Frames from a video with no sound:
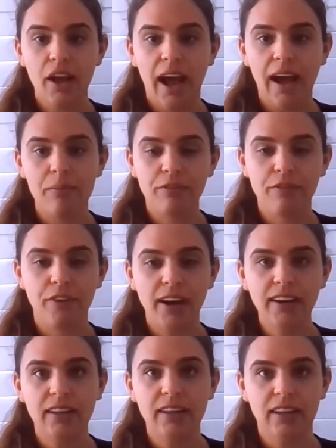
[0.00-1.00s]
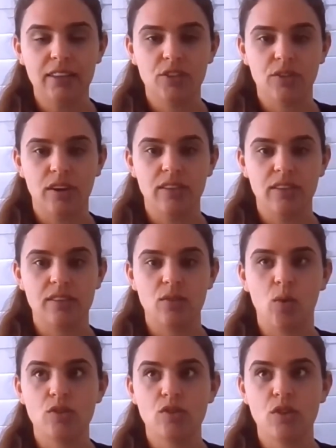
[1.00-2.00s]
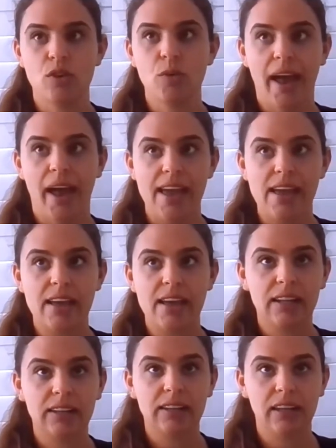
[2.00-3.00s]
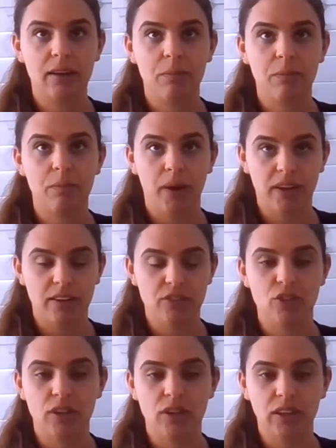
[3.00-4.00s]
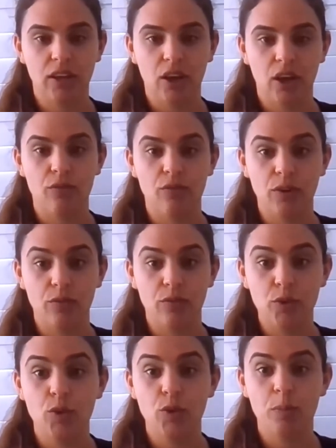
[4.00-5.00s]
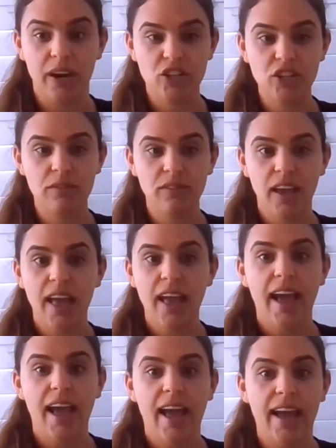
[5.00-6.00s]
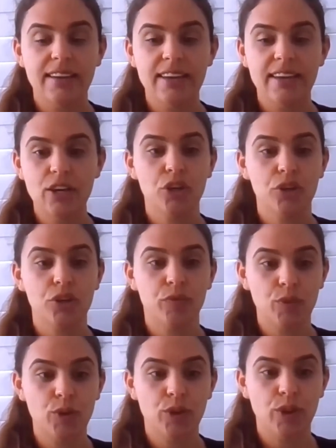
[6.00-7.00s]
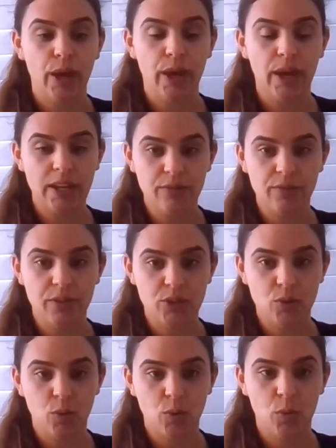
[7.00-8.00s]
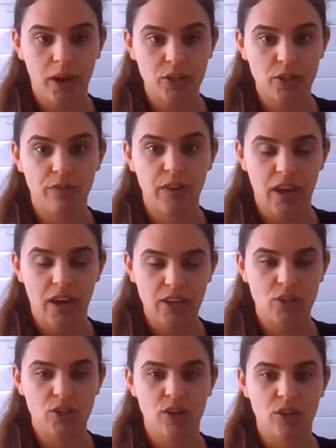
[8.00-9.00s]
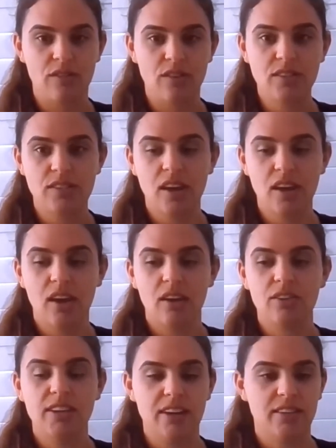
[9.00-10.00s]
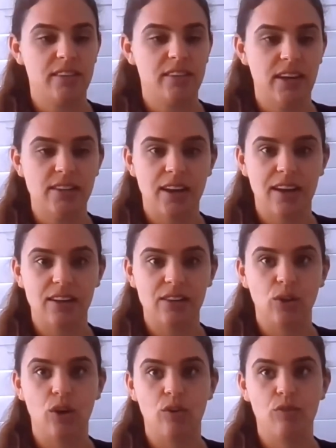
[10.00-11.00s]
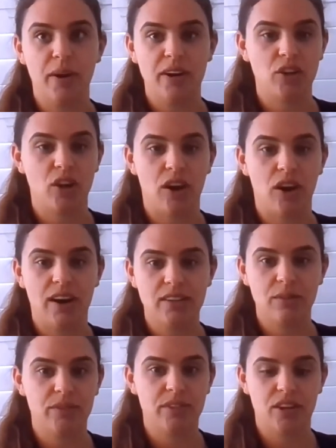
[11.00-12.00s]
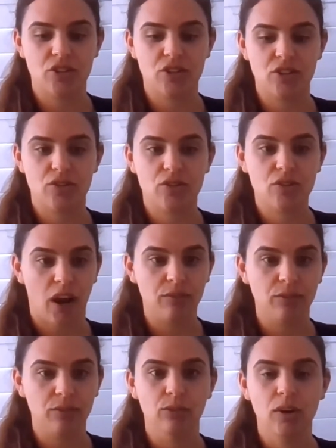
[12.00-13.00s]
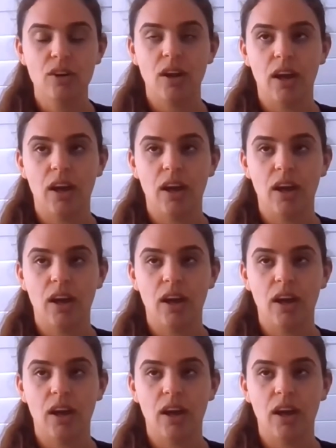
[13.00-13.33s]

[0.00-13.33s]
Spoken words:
Finally, in this screen, there's also a click button to click and view the budget. And here you can view the individual budget for each service down to the detail of budget items such as travel,